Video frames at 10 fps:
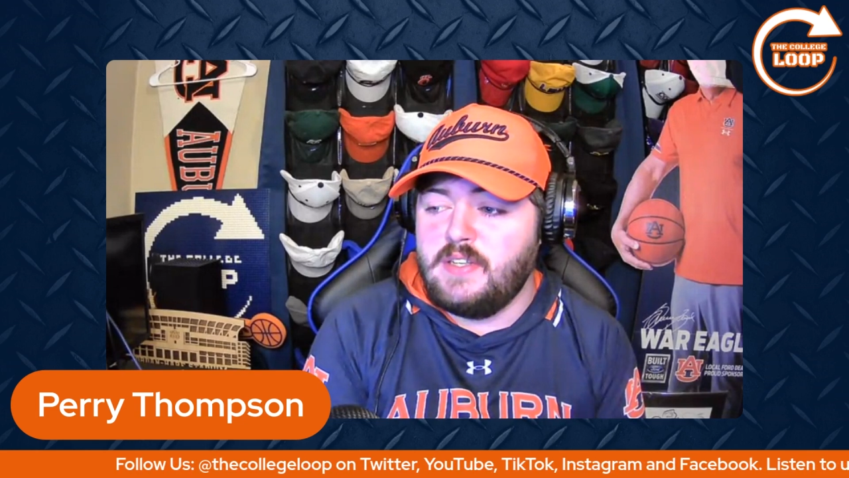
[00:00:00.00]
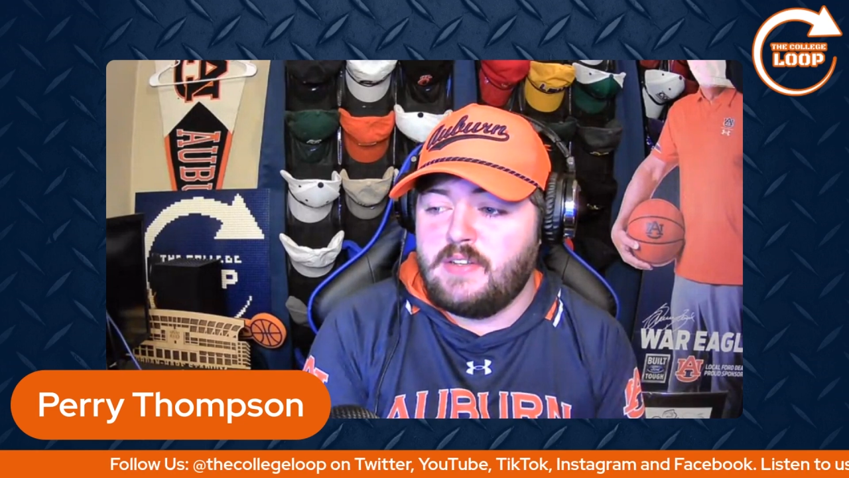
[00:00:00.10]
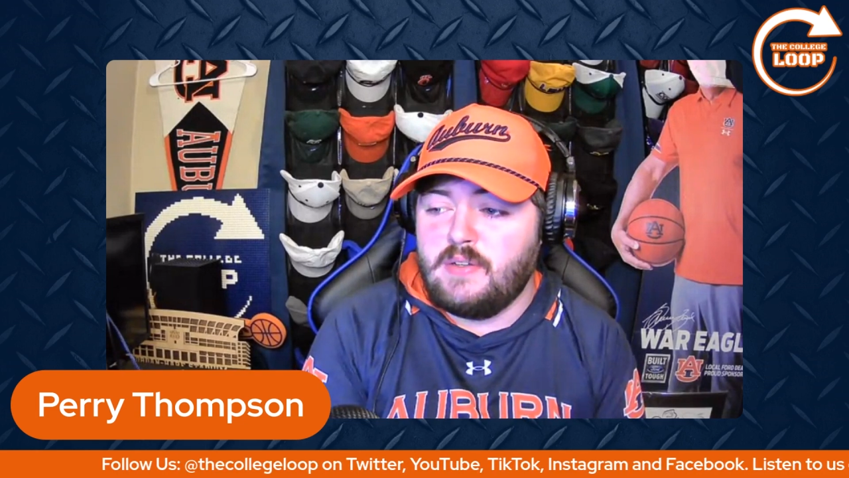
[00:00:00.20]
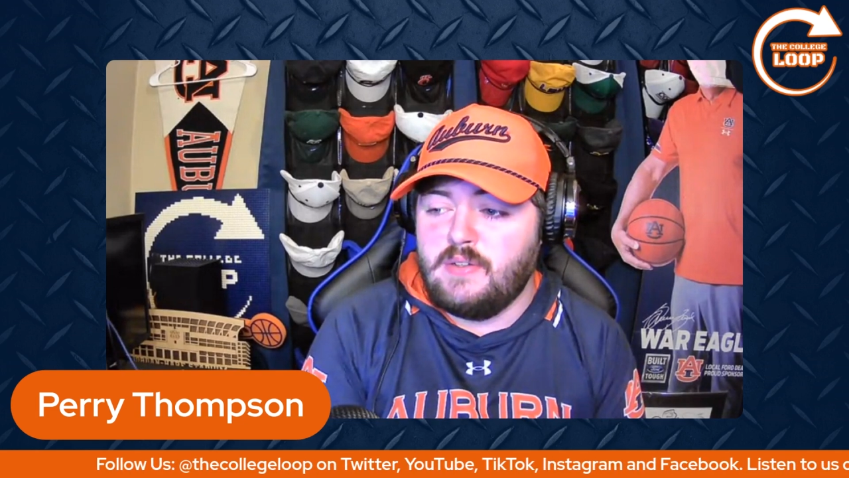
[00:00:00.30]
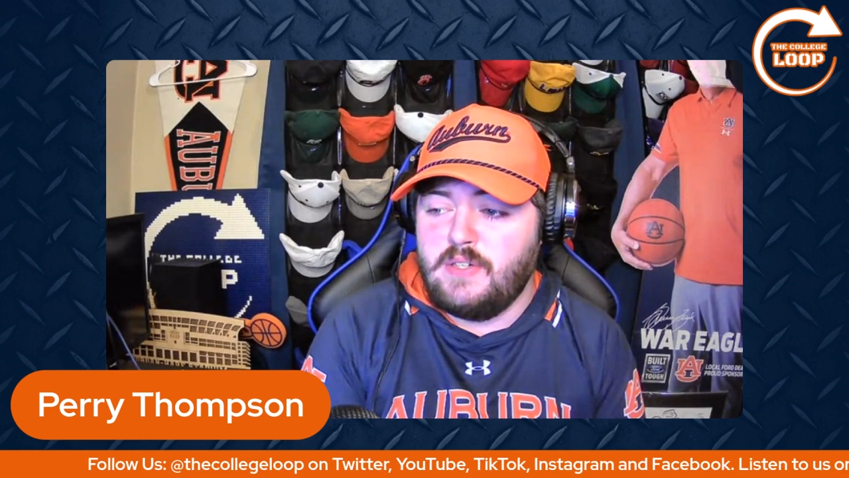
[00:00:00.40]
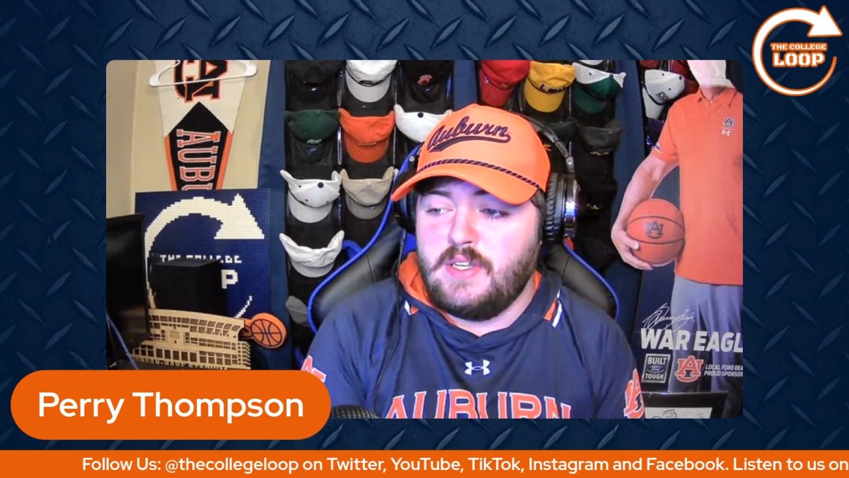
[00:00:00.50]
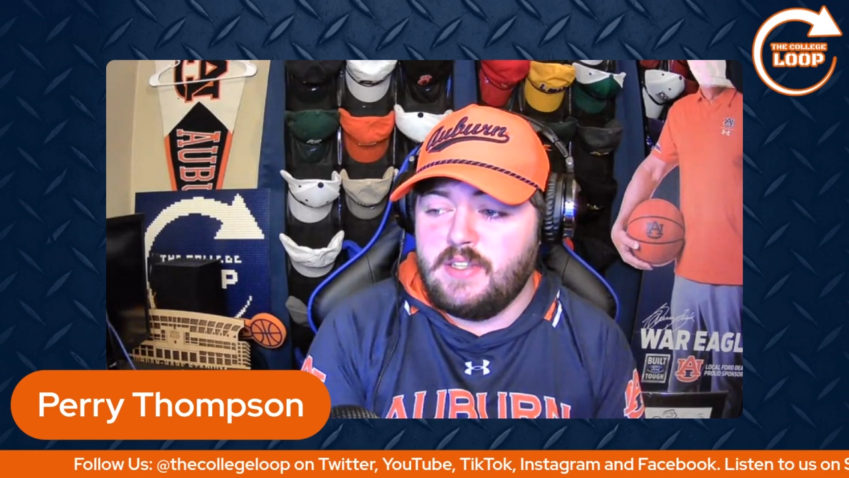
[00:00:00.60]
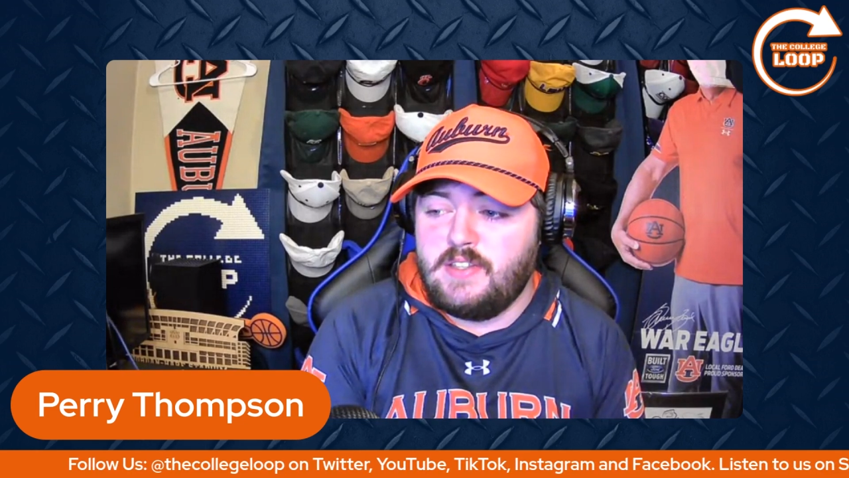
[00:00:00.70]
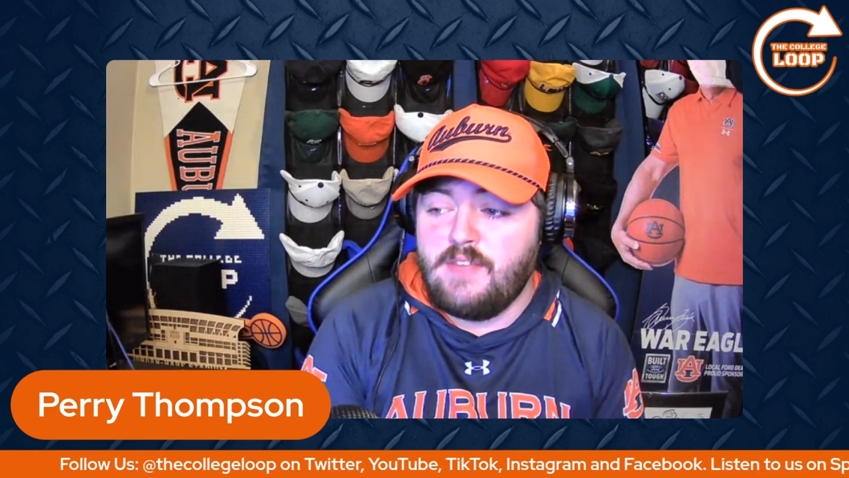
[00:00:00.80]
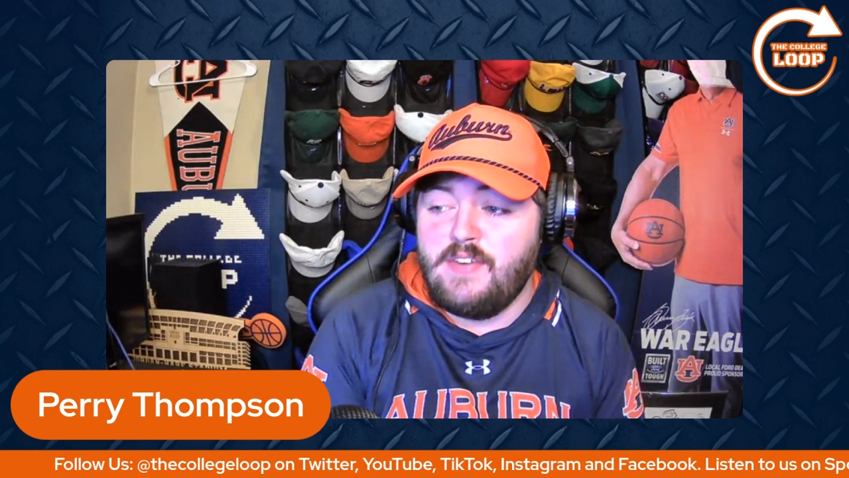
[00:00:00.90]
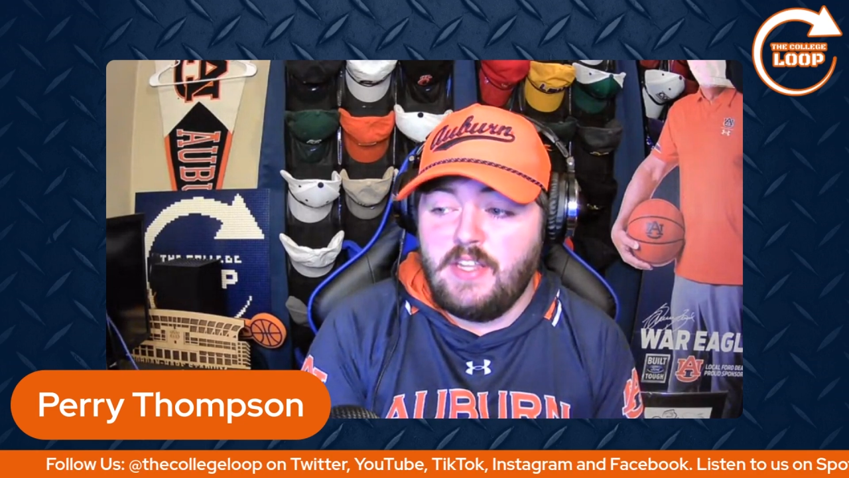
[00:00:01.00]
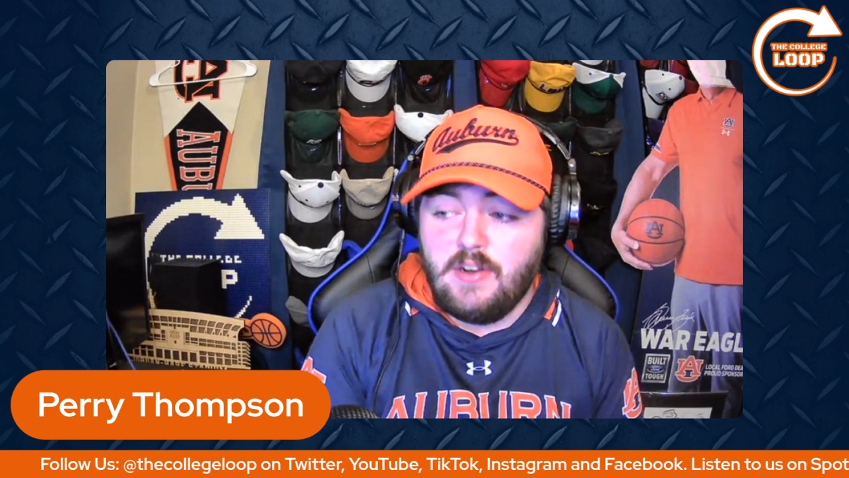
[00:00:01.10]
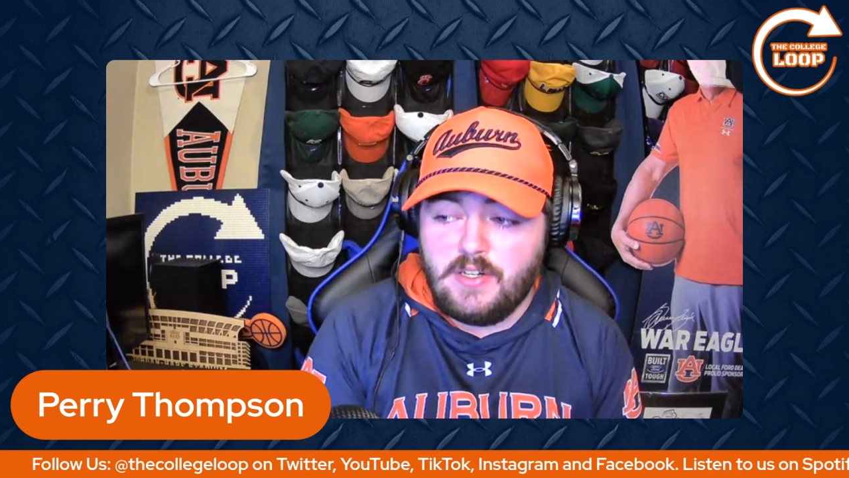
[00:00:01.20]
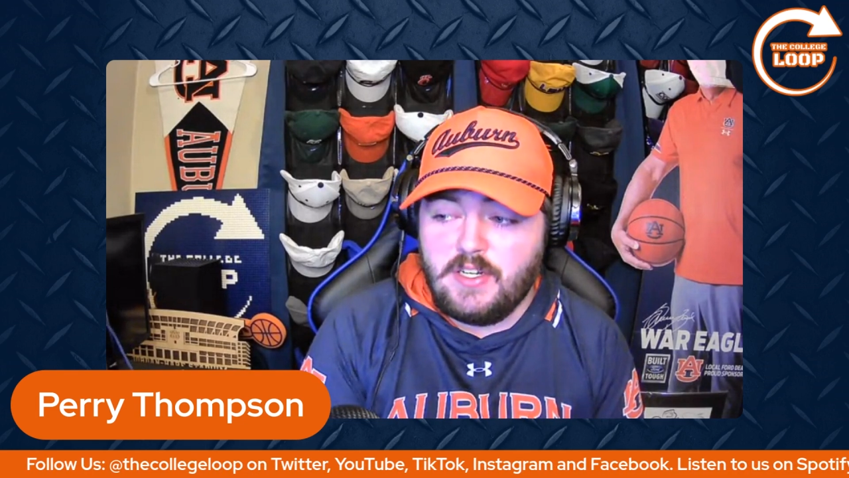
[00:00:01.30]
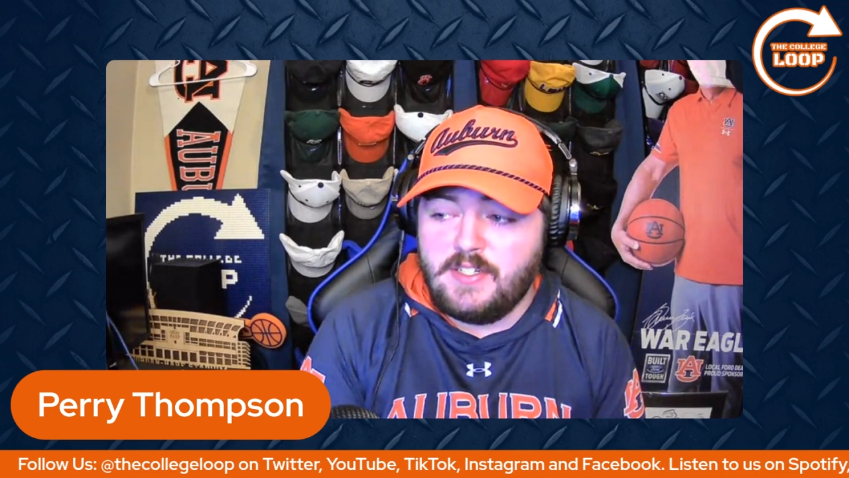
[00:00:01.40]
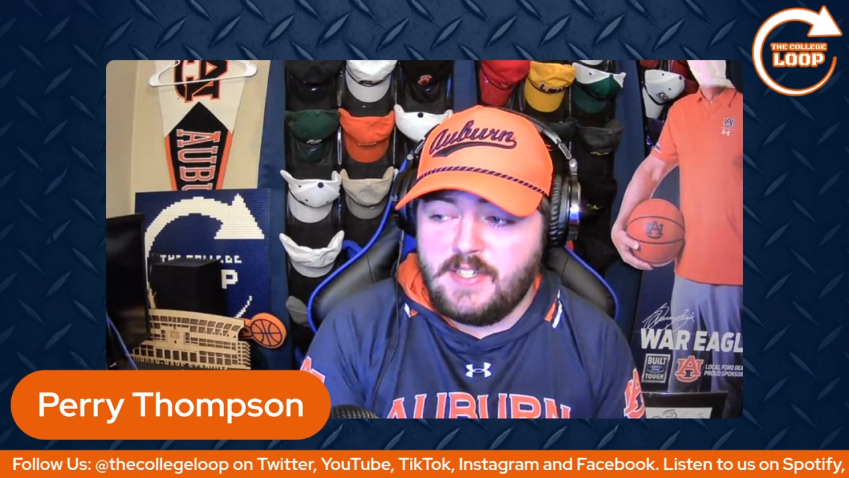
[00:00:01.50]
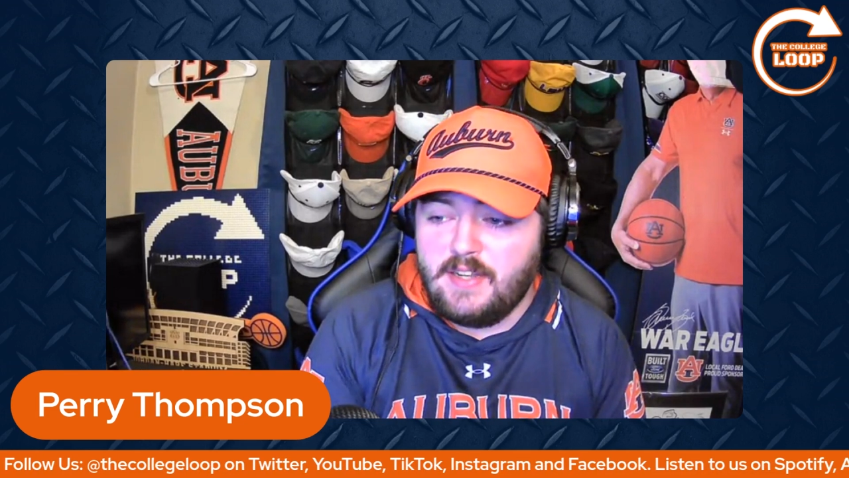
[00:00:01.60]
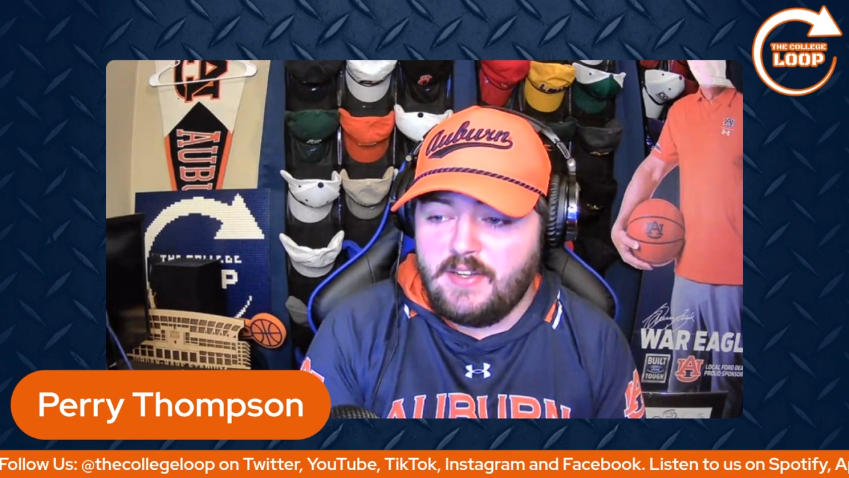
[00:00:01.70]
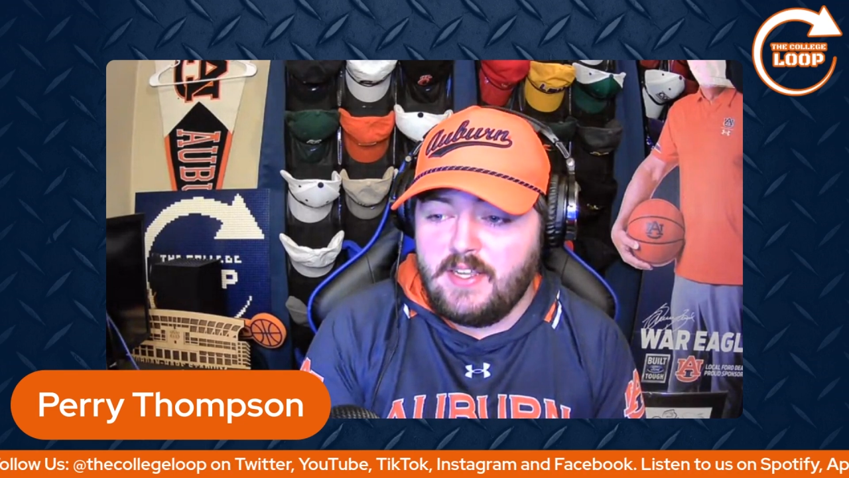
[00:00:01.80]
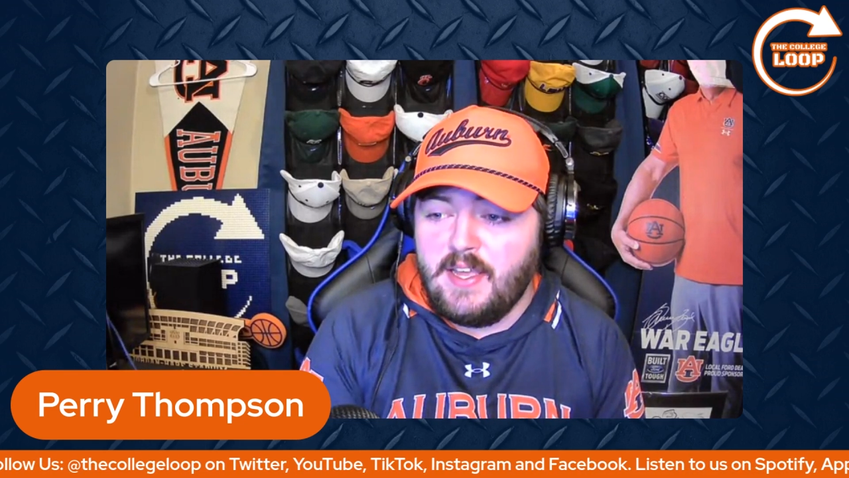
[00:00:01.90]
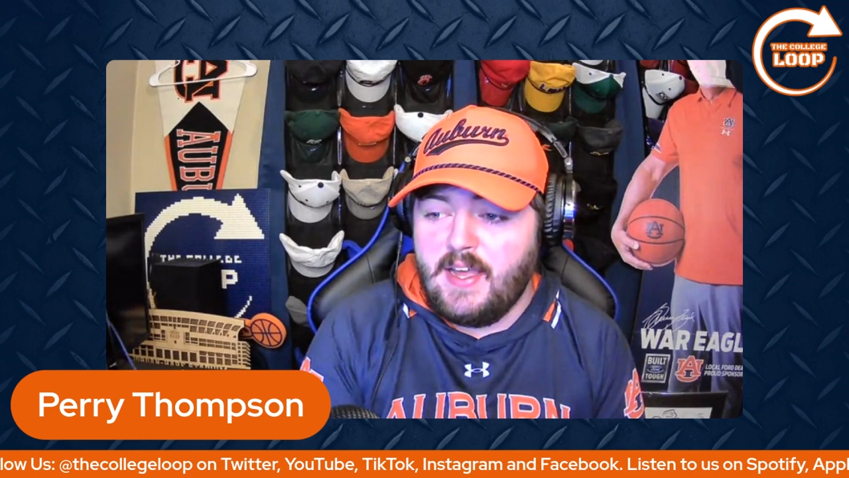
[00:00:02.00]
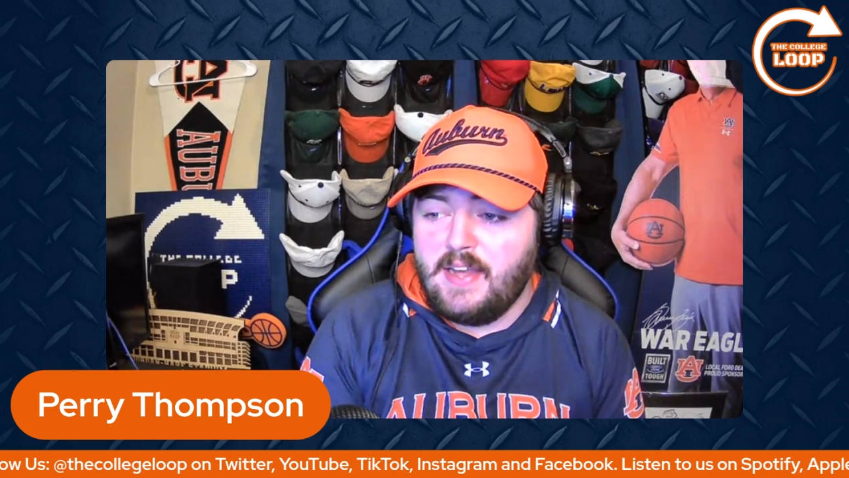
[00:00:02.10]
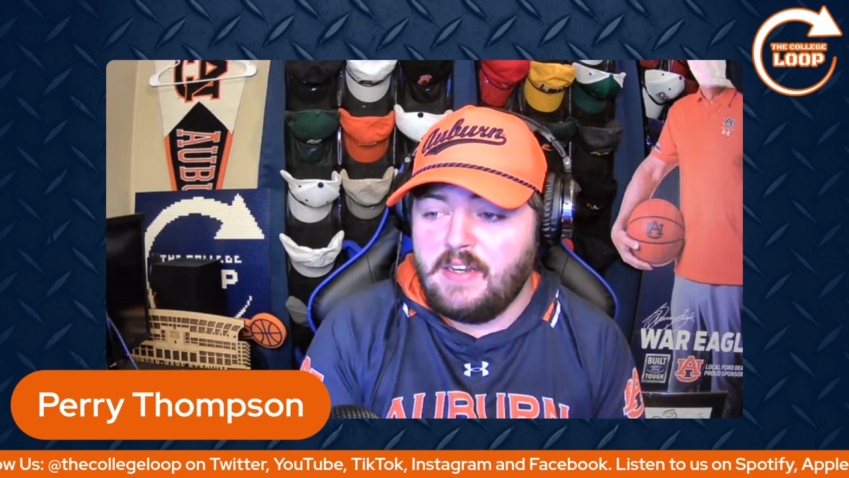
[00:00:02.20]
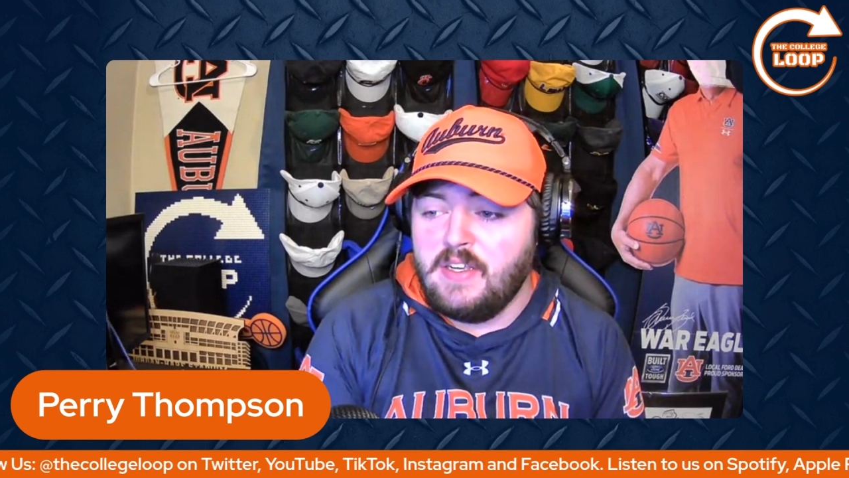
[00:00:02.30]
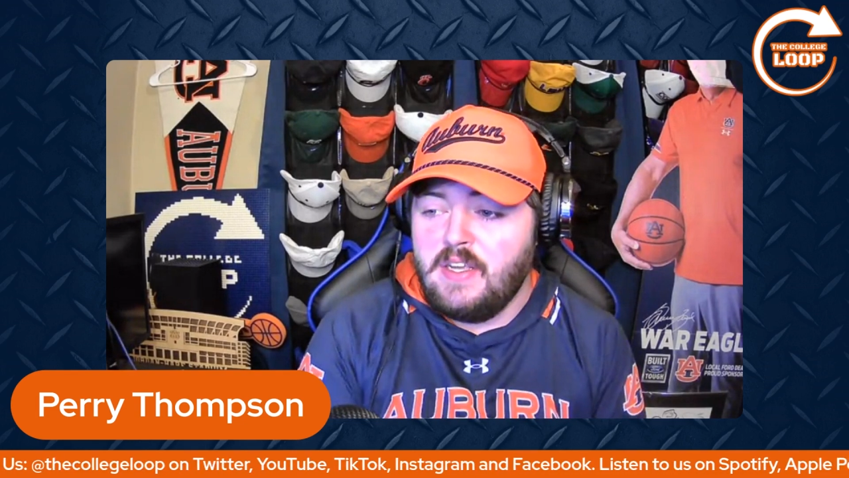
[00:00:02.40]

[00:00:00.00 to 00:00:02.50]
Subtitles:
including a 70-yard touchdown that he had.